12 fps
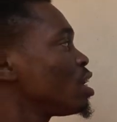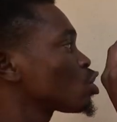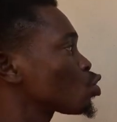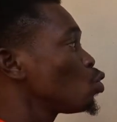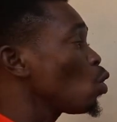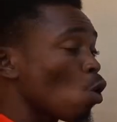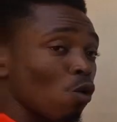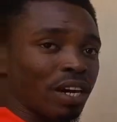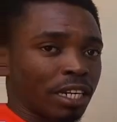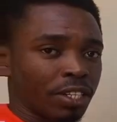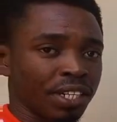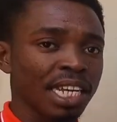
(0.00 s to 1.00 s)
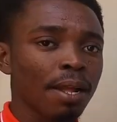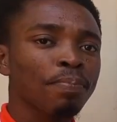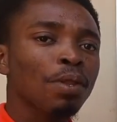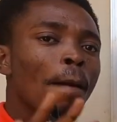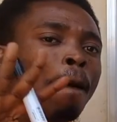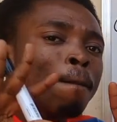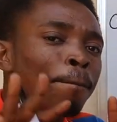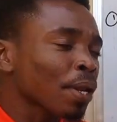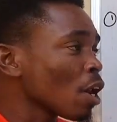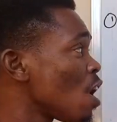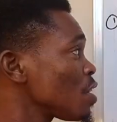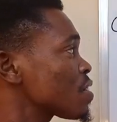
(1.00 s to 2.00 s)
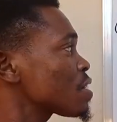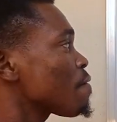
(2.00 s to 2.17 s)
2 over 3 plus